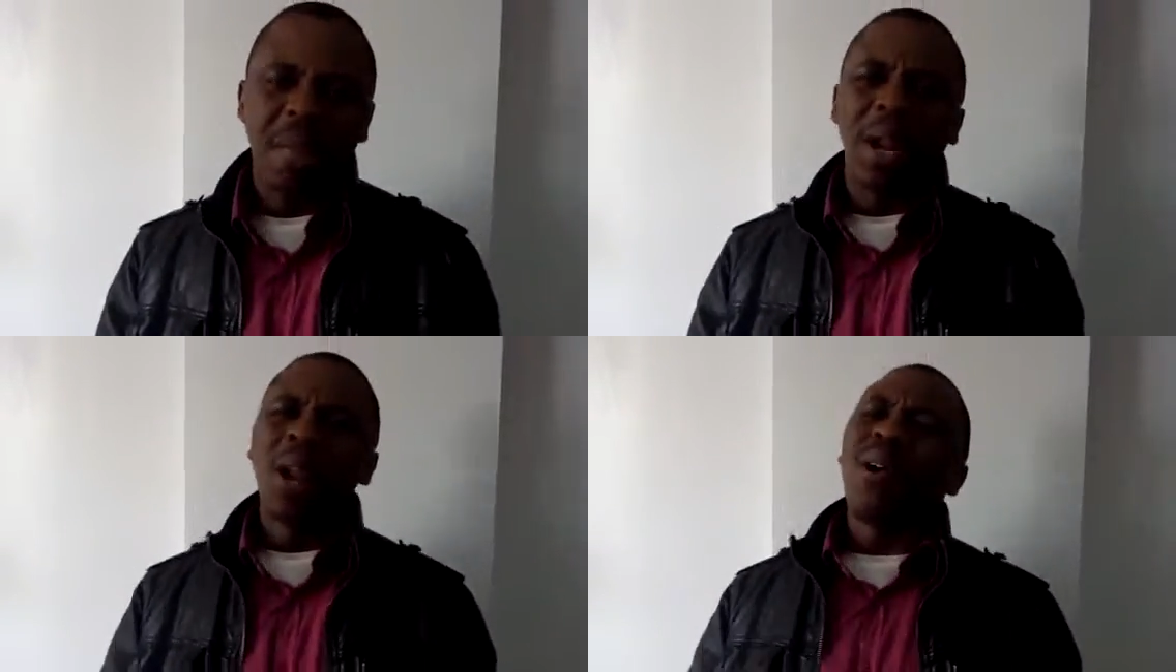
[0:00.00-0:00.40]

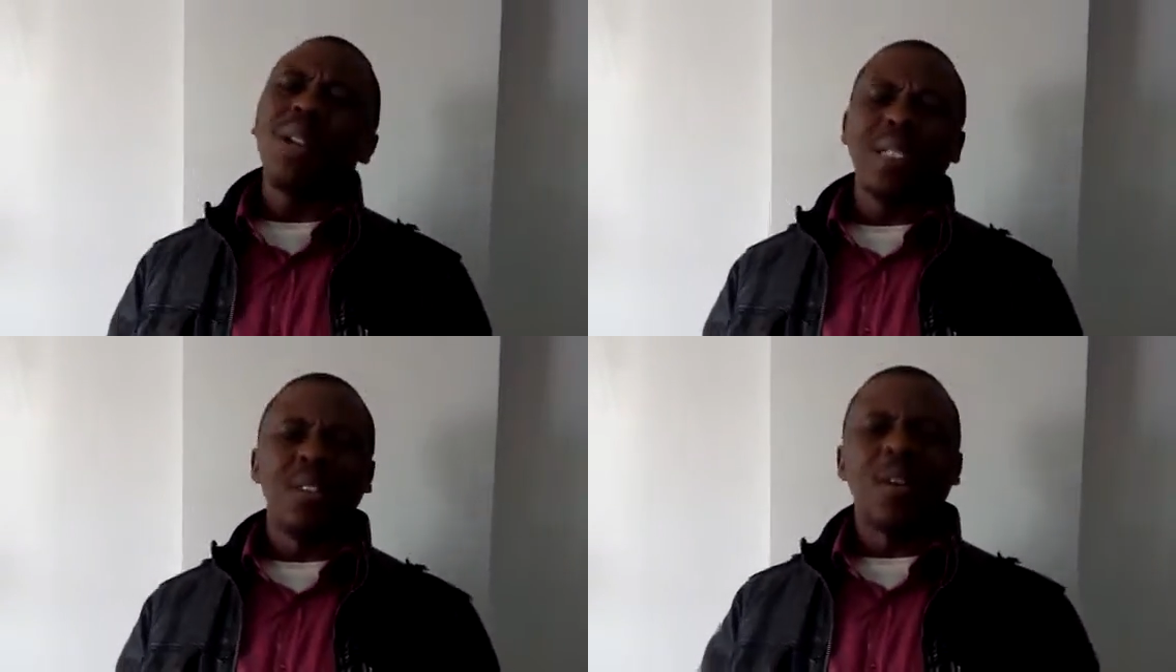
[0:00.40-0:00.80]
The
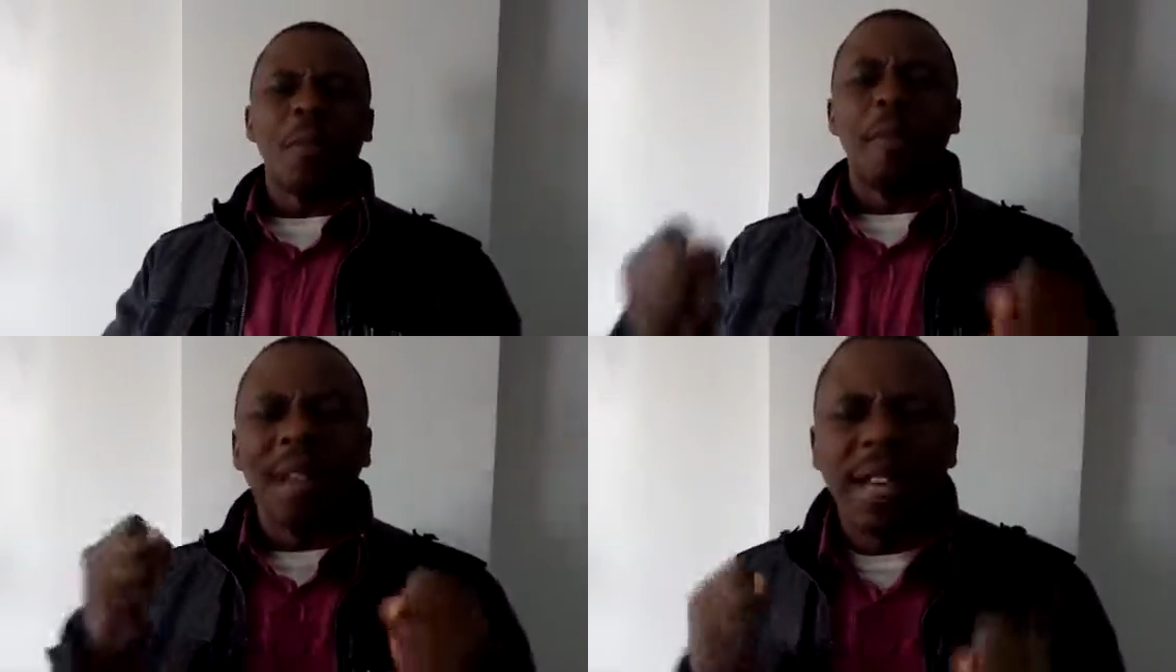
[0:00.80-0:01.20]
Lord is going to
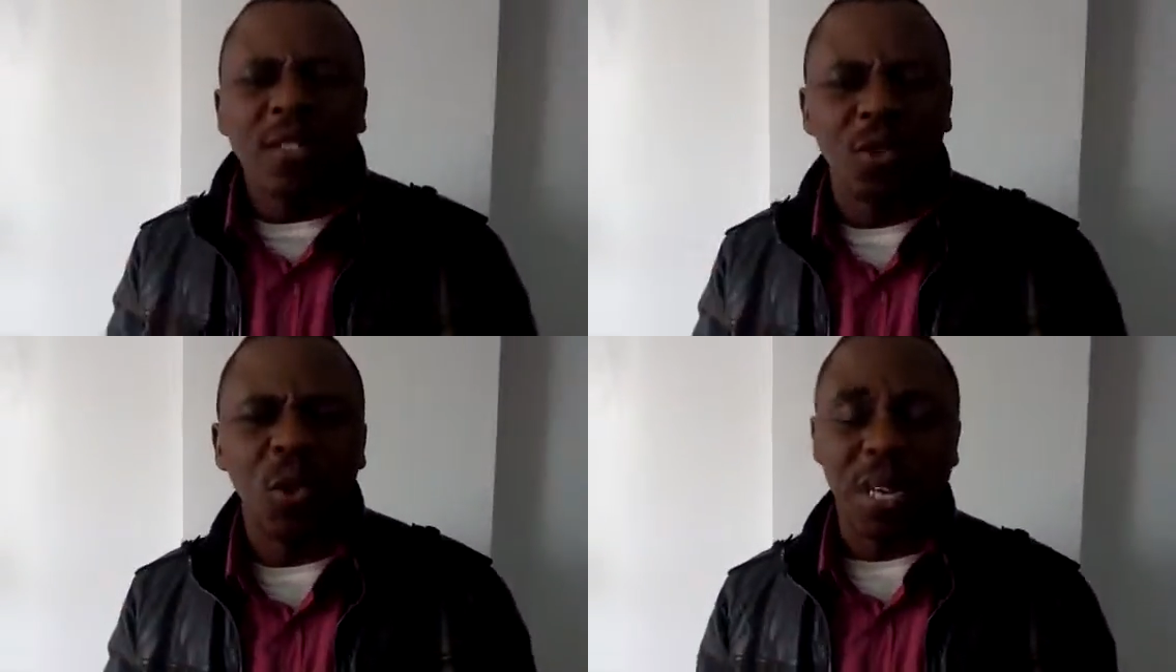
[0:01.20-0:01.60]

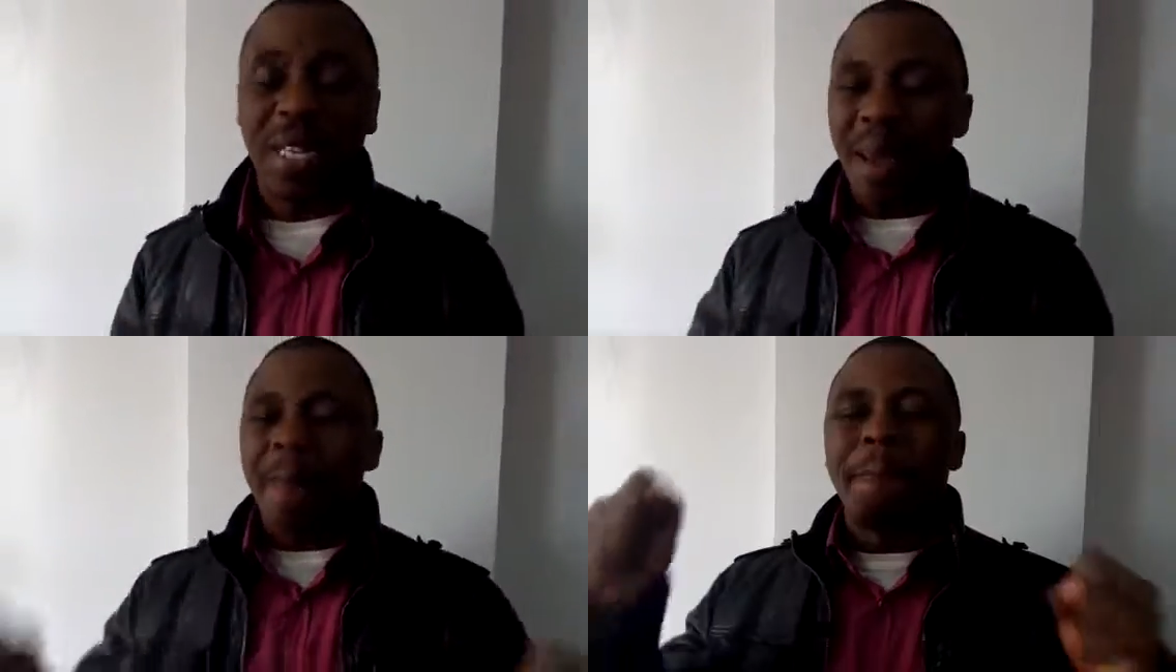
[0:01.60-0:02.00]
bless you
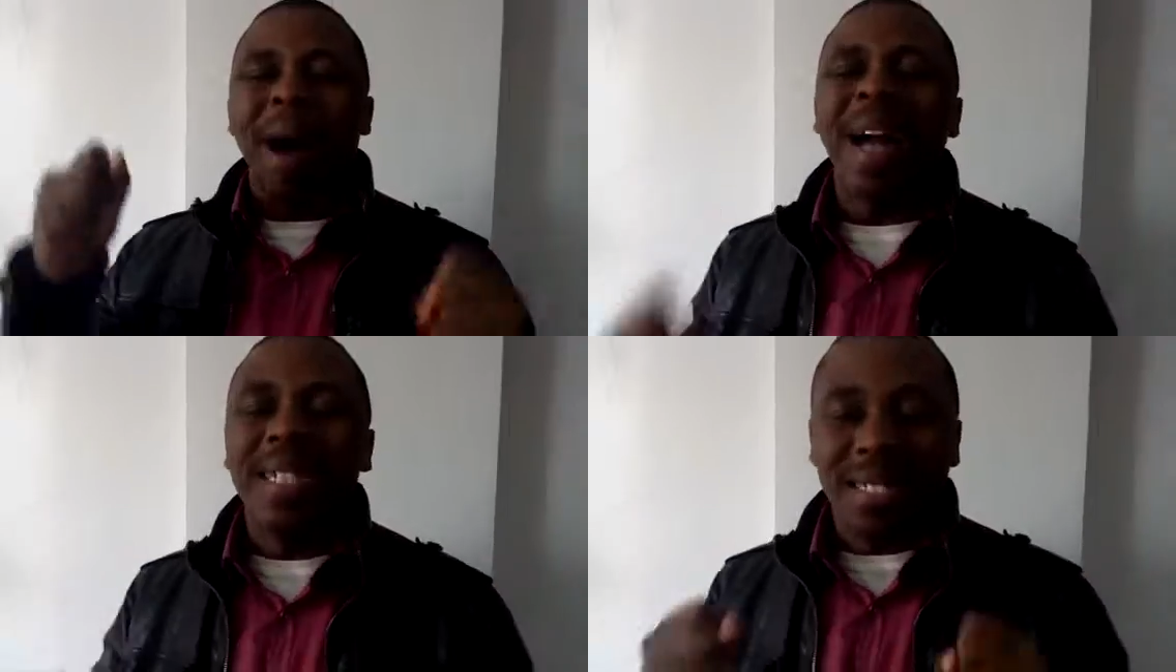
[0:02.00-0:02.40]
in a
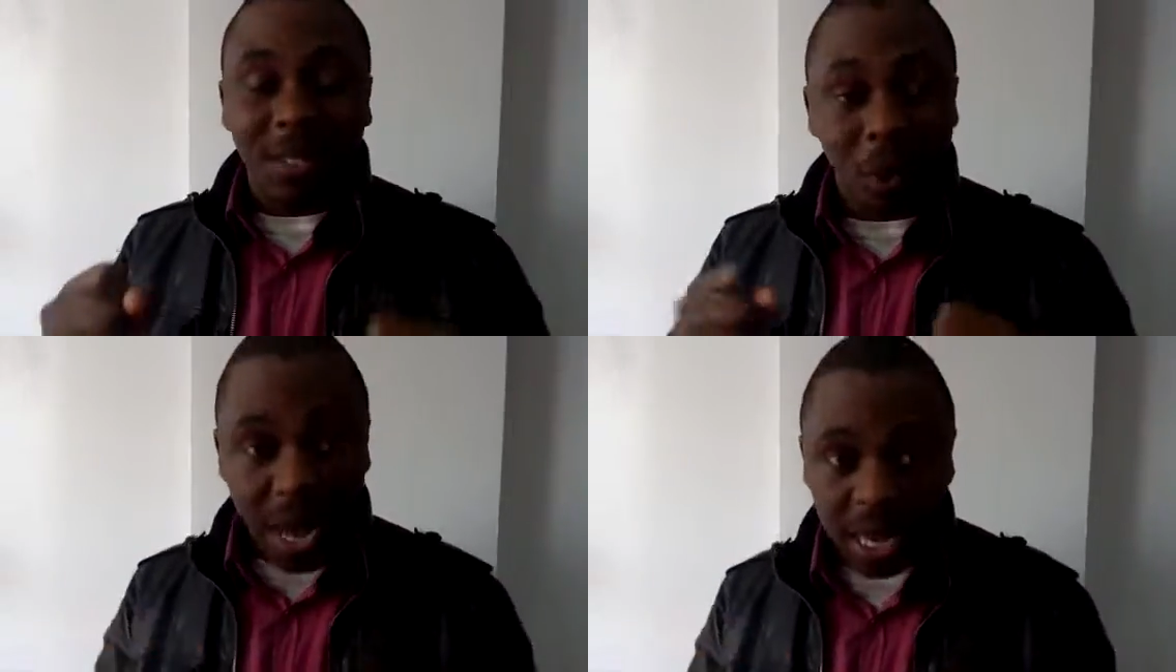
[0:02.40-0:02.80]

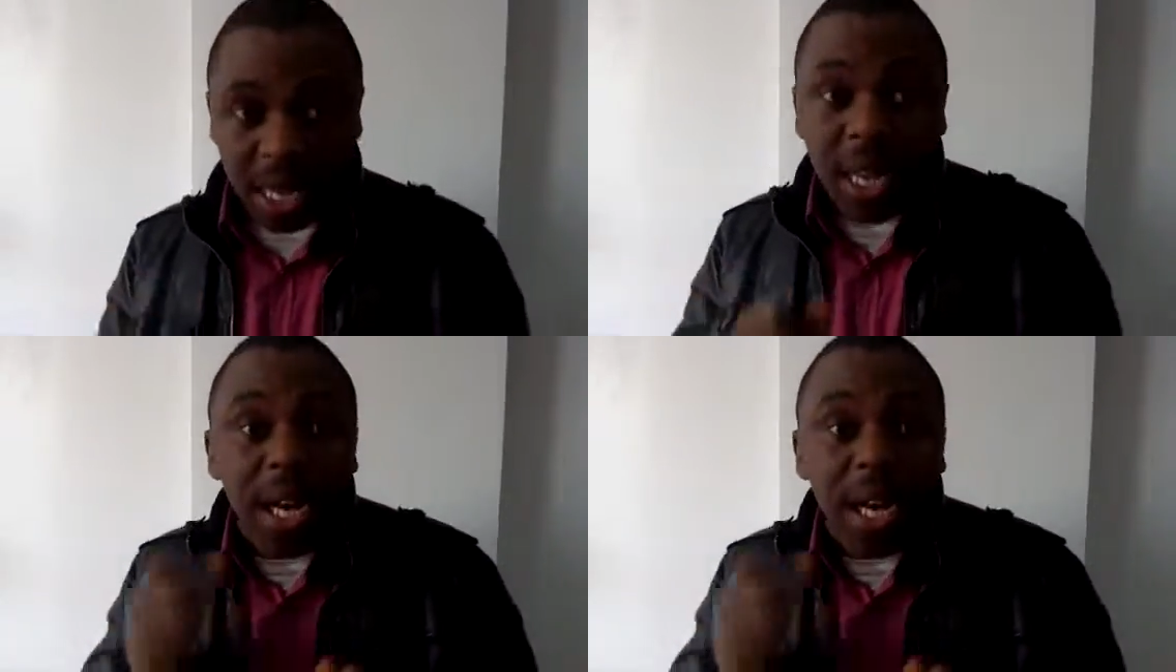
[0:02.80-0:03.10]
mighty way.